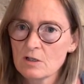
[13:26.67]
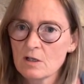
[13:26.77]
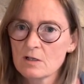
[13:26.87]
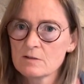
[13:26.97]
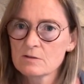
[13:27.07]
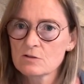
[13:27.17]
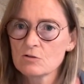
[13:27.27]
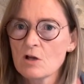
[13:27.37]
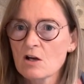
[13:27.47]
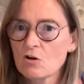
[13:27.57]
Yeah. So
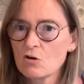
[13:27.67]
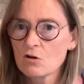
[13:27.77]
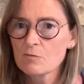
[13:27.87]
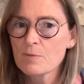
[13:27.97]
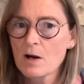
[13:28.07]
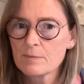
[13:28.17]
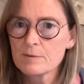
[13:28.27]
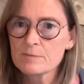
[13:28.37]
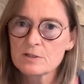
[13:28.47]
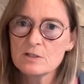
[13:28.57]
not all
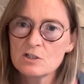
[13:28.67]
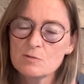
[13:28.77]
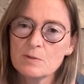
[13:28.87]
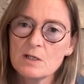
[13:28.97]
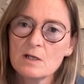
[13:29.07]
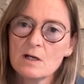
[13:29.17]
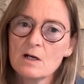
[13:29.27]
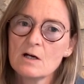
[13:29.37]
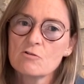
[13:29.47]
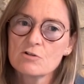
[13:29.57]
problems need to be
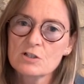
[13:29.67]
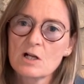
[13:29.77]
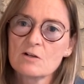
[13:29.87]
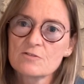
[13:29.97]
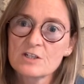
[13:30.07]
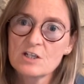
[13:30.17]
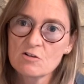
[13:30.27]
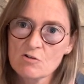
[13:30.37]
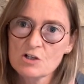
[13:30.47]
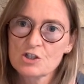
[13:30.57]
resolved in a
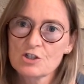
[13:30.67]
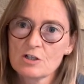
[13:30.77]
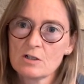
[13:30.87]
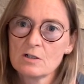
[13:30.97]
rush,